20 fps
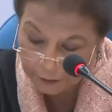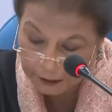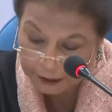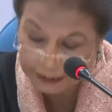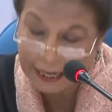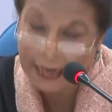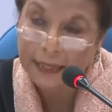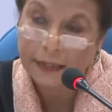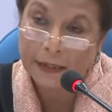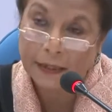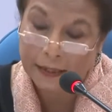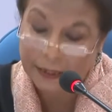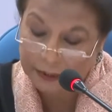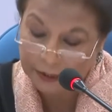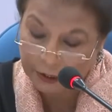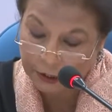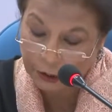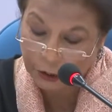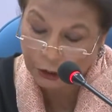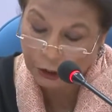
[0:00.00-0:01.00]

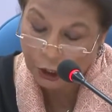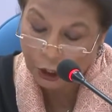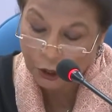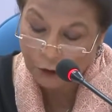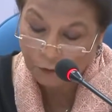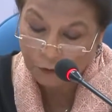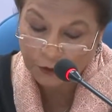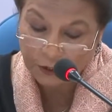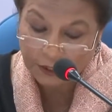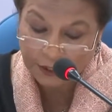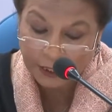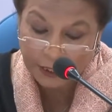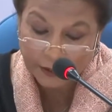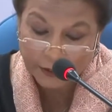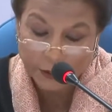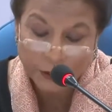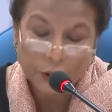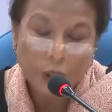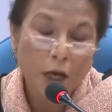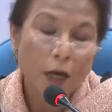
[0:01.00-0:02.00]
candidates for
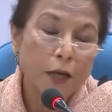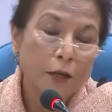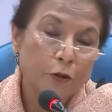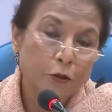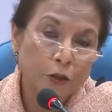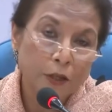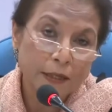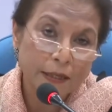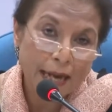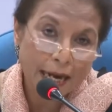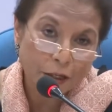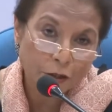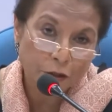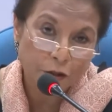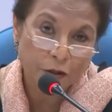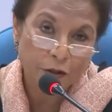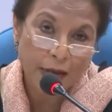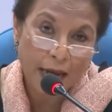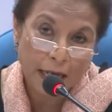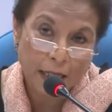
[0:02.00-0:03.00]
seats to the
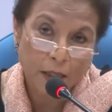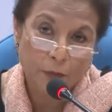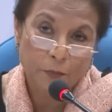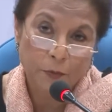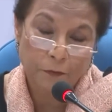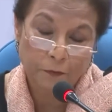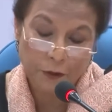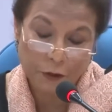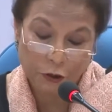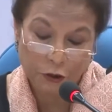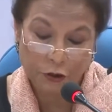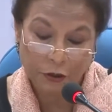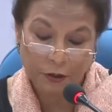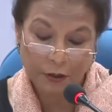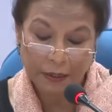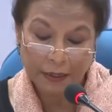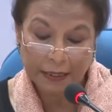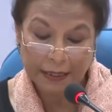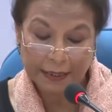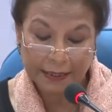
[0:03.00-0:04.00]
national and provincial
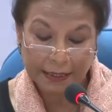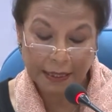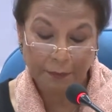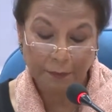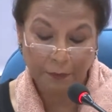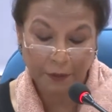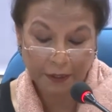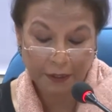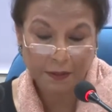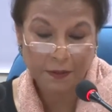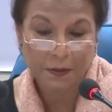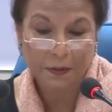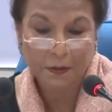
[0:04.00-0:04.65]
assemblies.